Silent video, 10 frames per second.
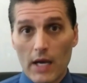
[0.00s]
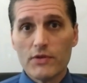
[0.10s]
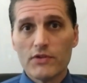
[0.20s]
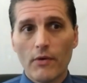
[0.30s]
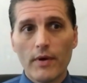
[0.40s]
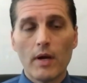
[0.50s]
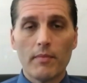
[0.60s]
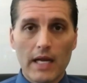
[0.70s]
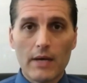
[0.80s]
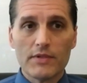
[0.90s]
was growing up,
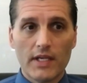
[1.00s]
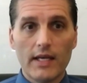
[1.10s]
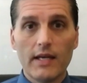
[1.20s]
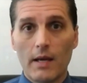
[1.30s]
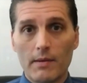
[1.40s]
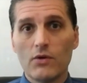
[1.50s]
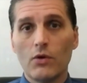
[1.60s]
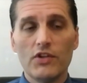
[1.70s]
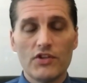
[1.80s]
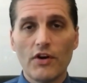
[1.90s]
when I was a kid, and I was
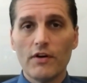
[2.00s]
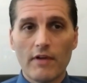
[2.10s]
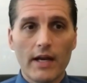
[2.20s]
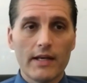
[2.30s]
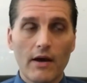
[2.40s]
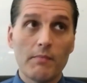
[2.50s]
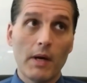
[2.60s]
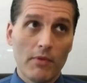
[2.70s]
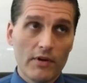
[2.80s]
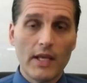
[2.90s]
old as dirt right now, my
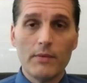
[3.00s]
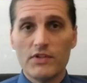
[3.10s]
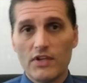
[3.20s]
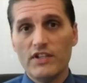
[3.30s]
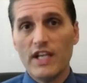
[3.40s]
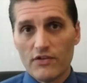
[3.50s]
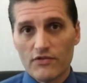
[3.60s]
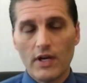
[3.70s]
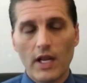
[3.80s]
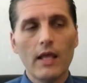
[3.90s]
birthday was just
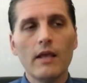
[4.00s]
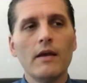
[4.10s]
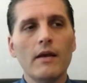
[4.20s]
yesterday.